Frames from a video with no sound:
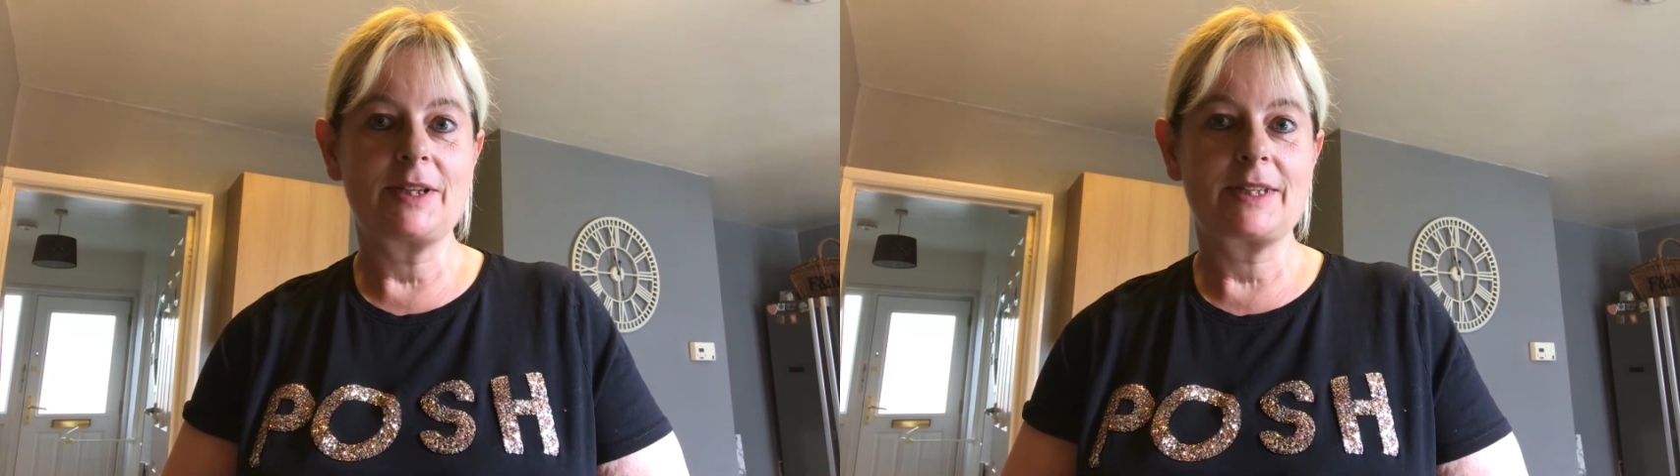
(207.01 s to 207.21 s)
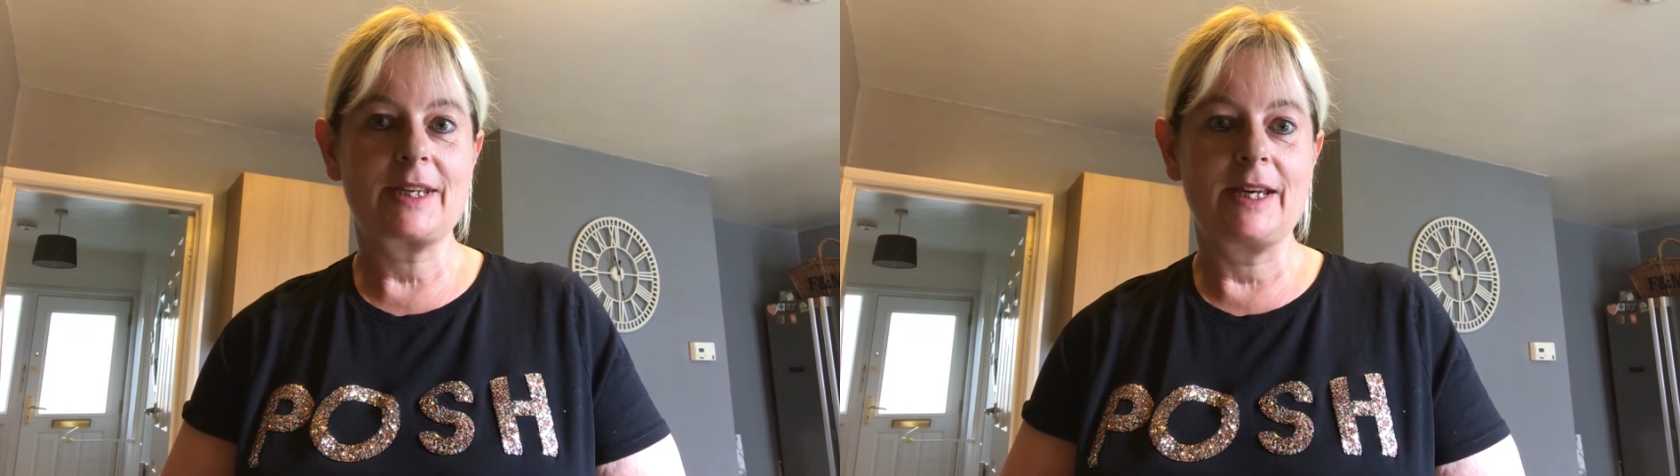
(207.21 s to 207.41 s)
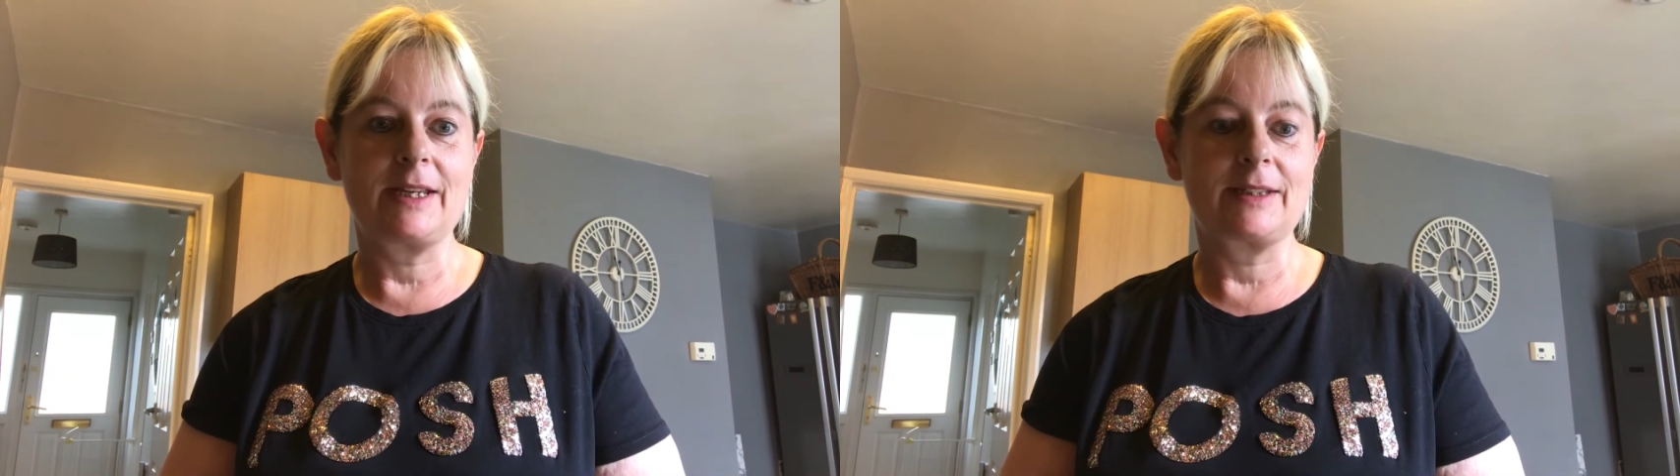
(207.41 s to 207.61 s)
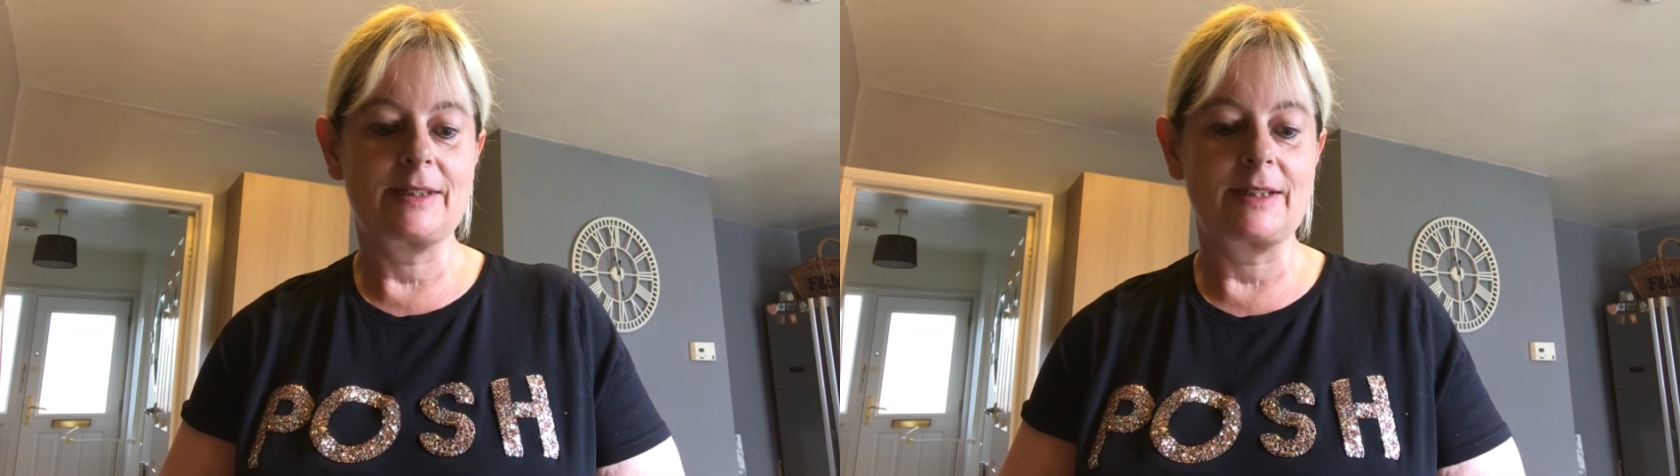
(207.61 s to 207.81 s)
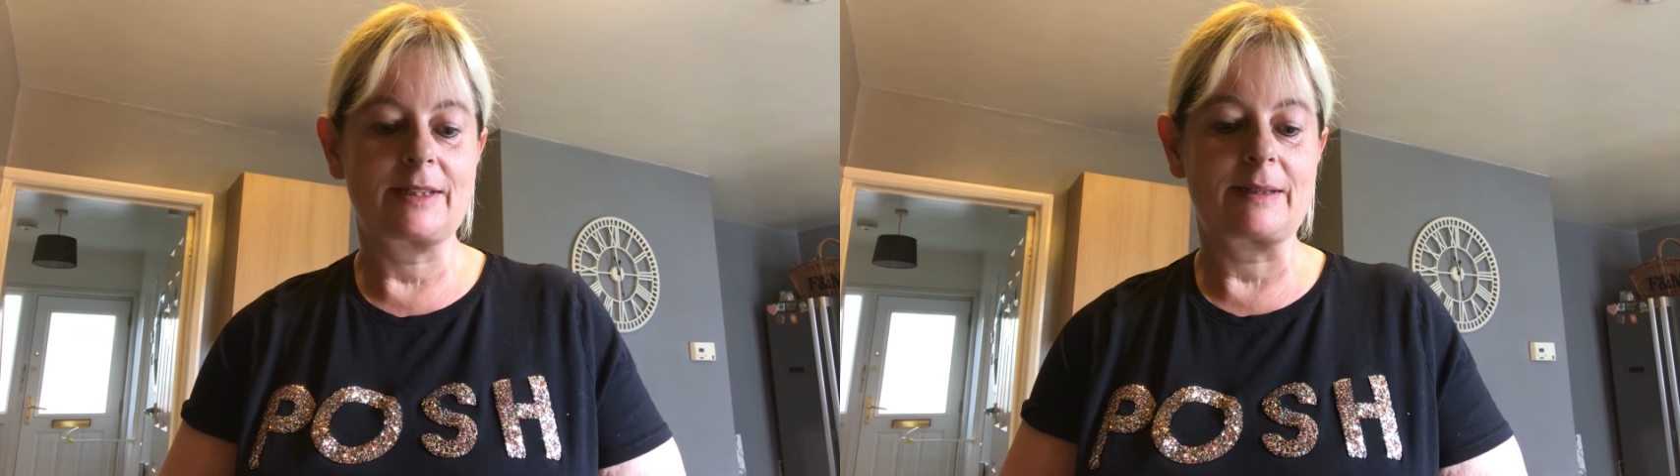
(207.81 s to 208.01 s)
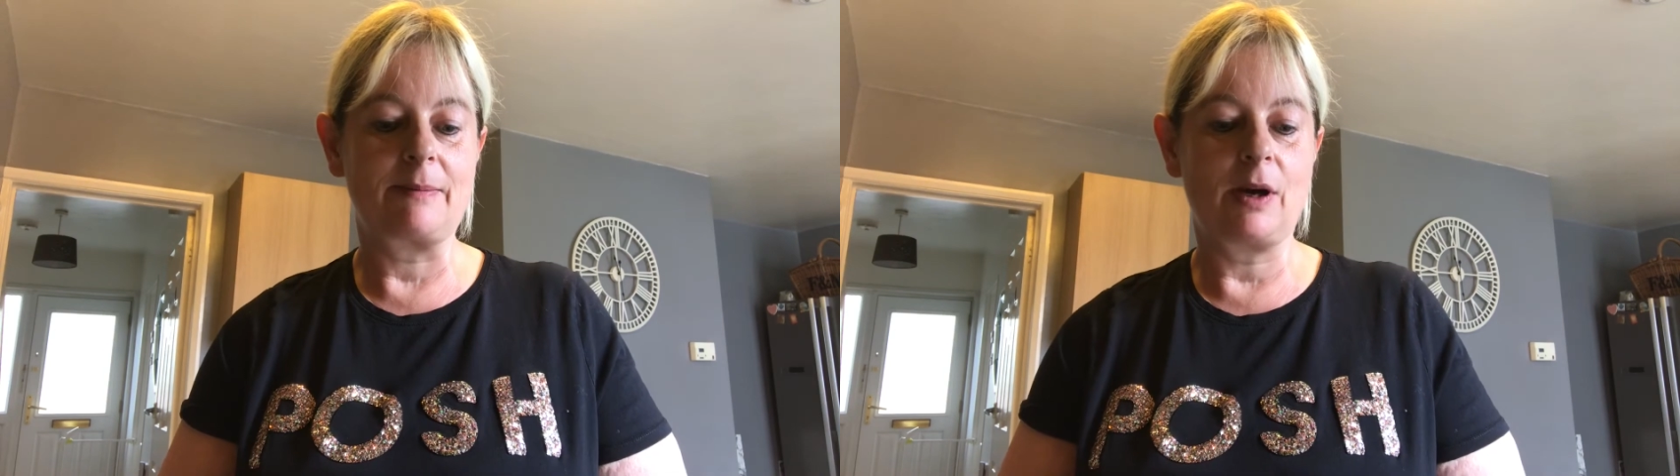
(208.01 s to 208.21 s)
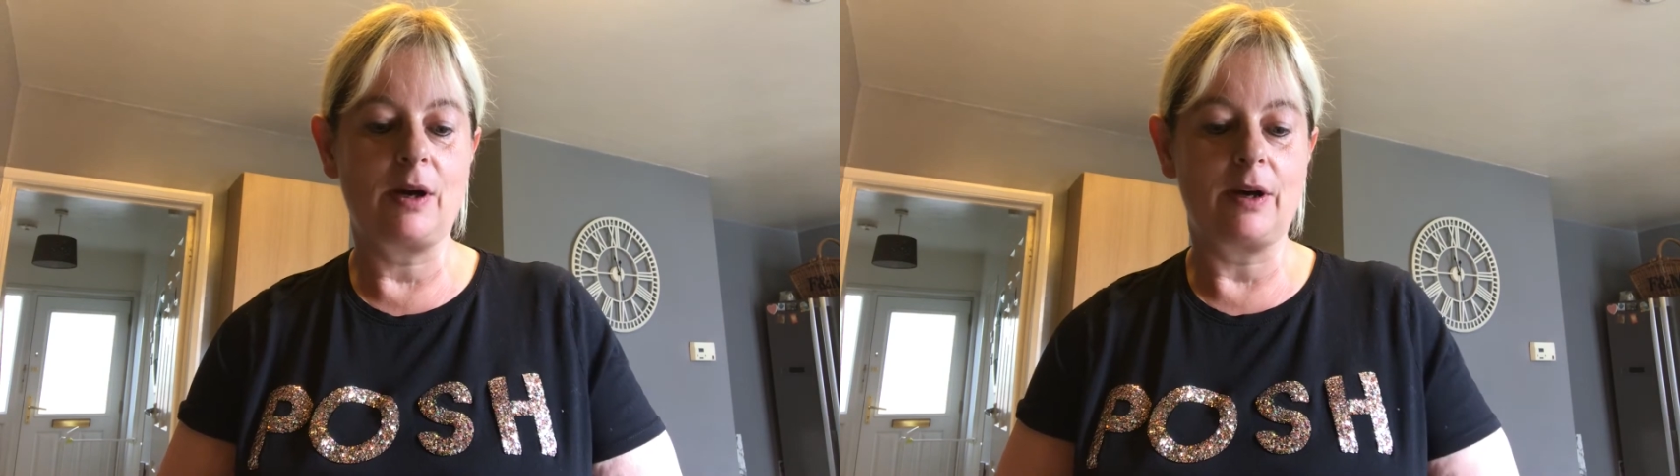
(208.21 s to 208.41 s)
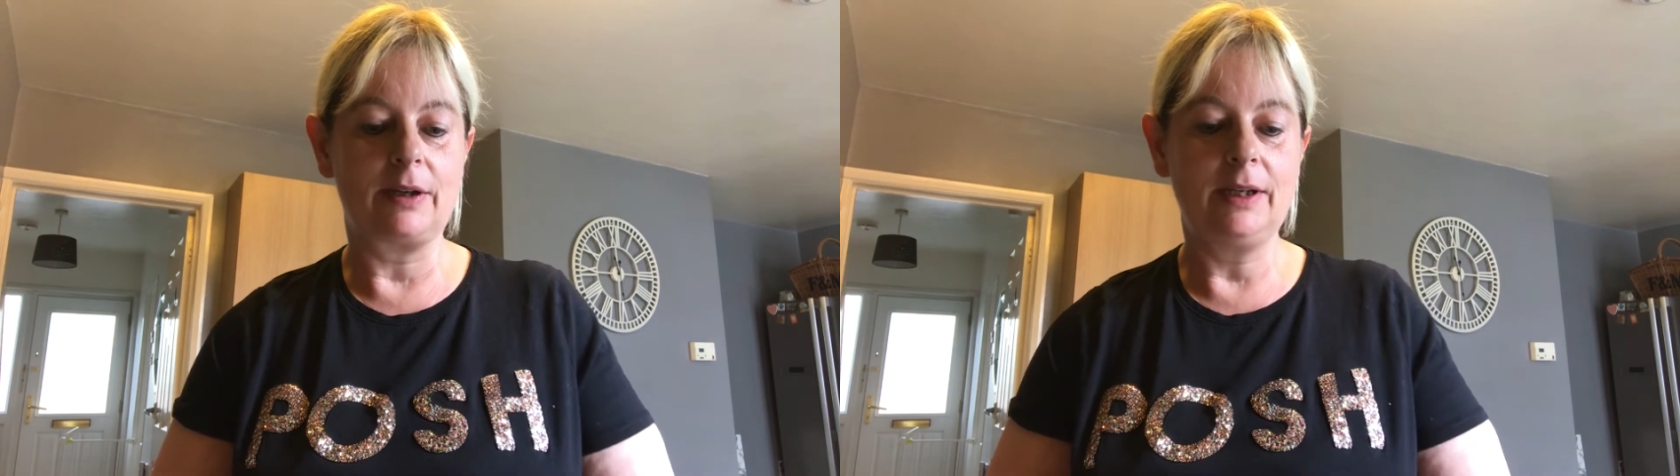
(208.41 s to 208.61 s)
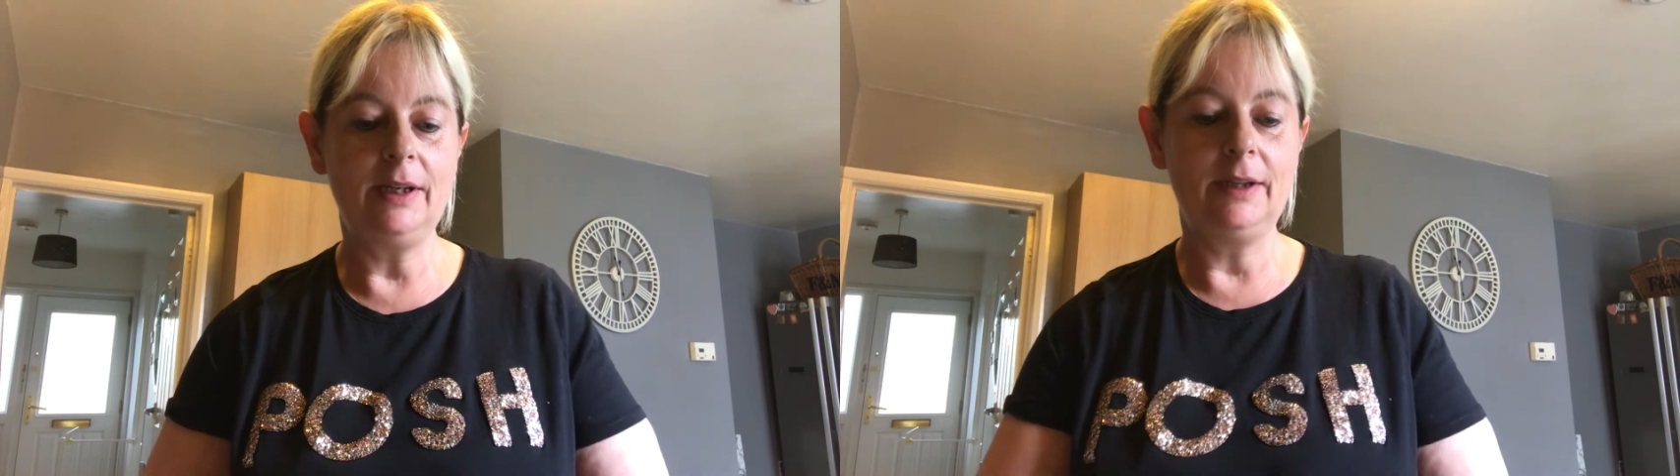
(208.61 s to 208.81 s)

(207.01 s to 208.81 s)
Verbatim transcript: the scales this morning